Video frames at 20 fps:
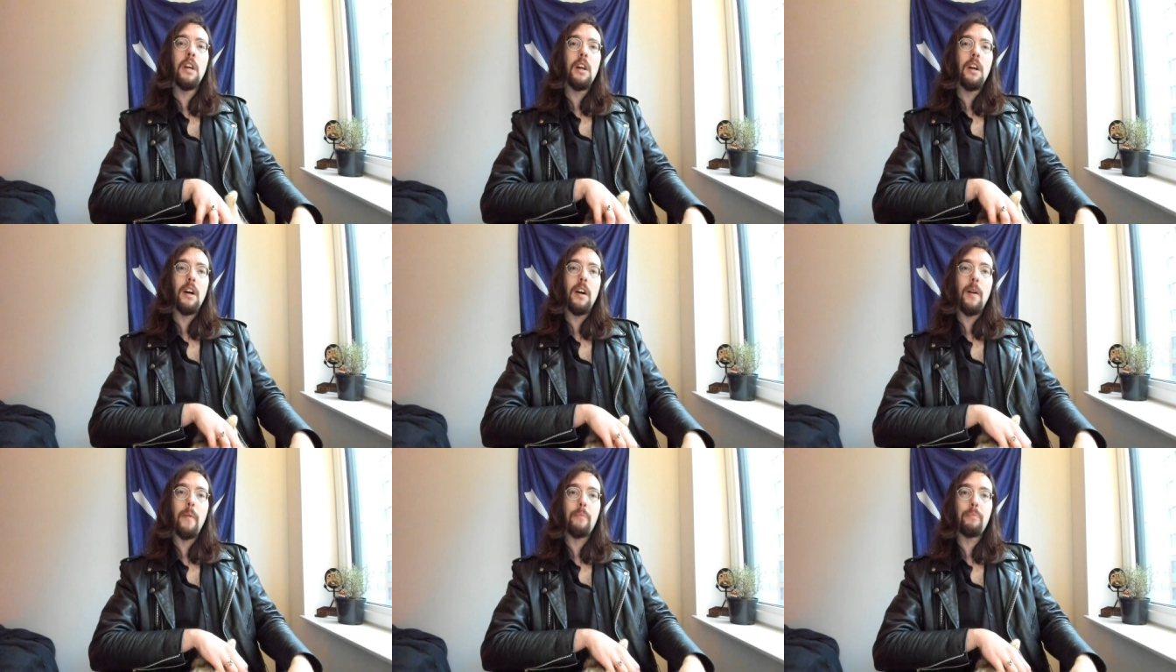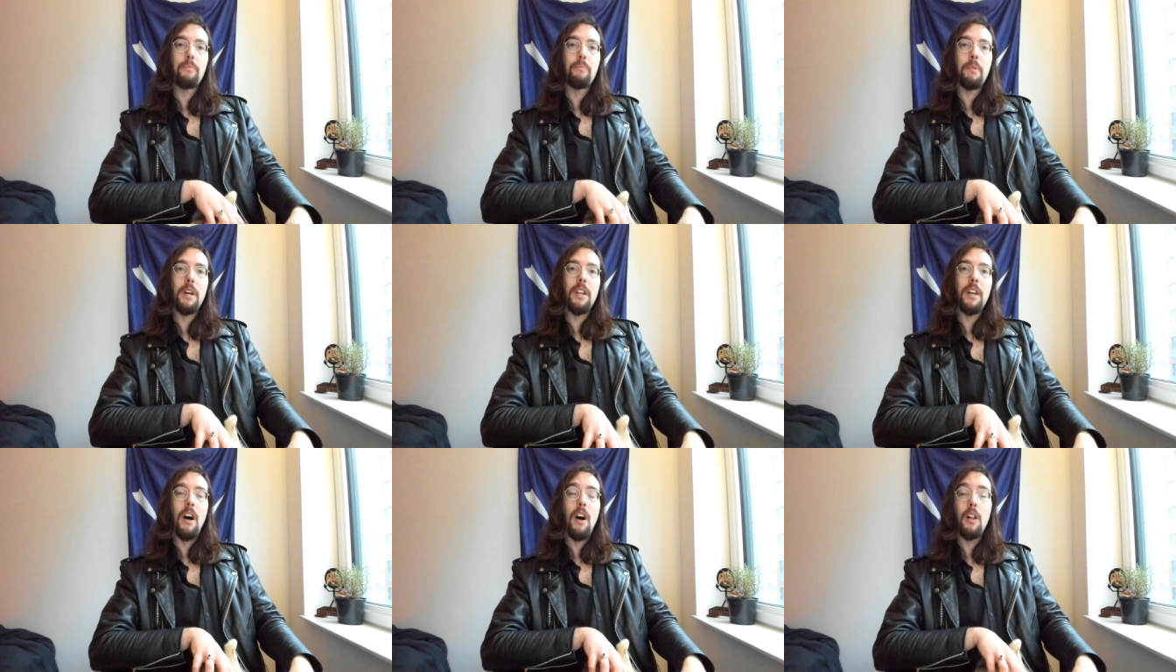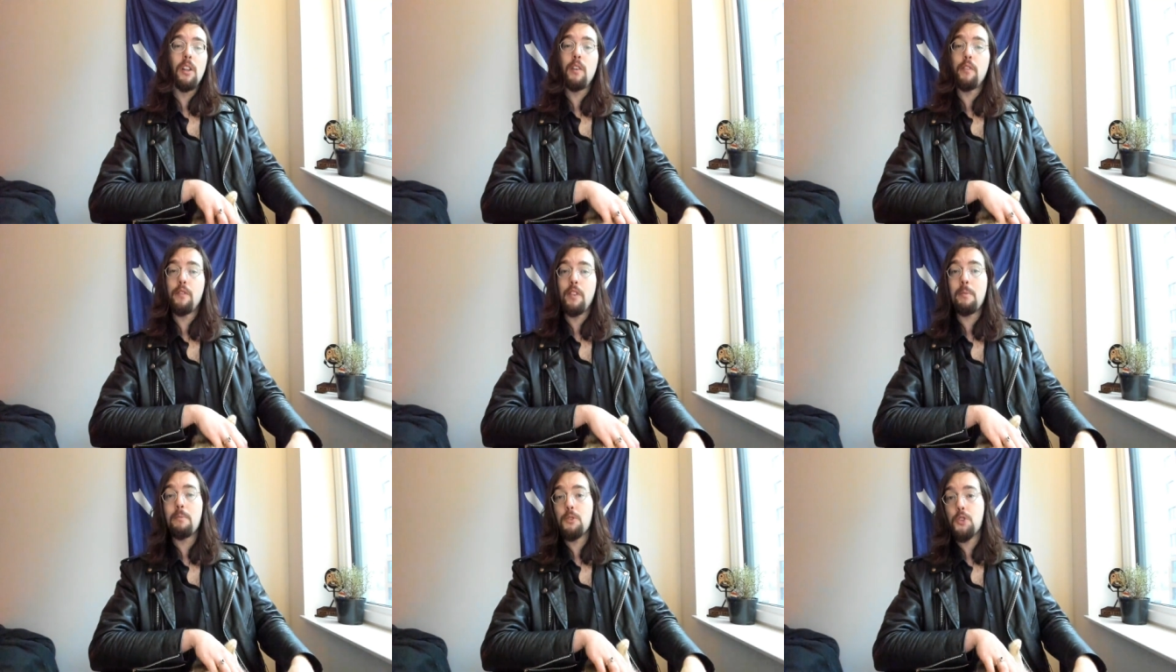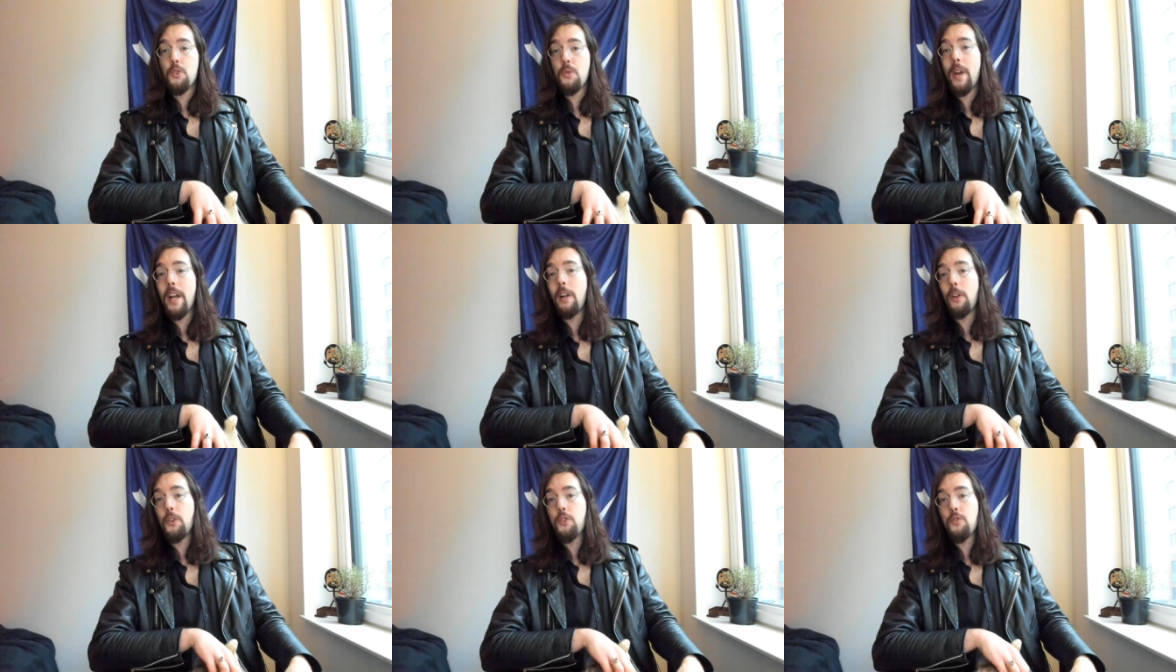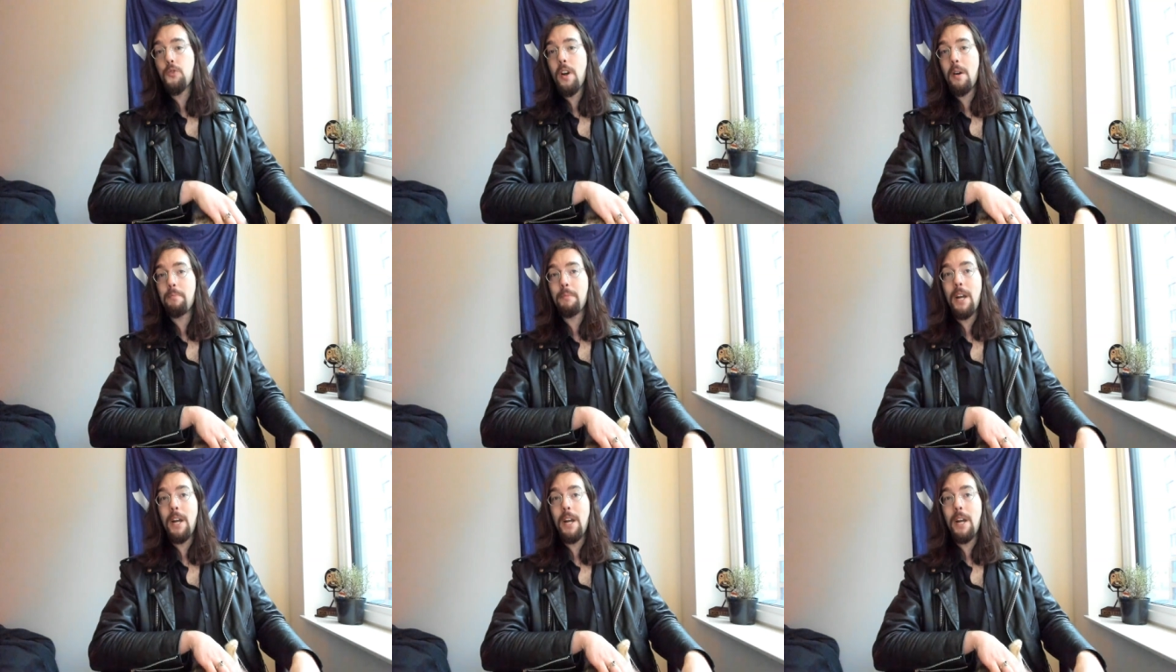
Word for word: Um, but all of them trail Trump.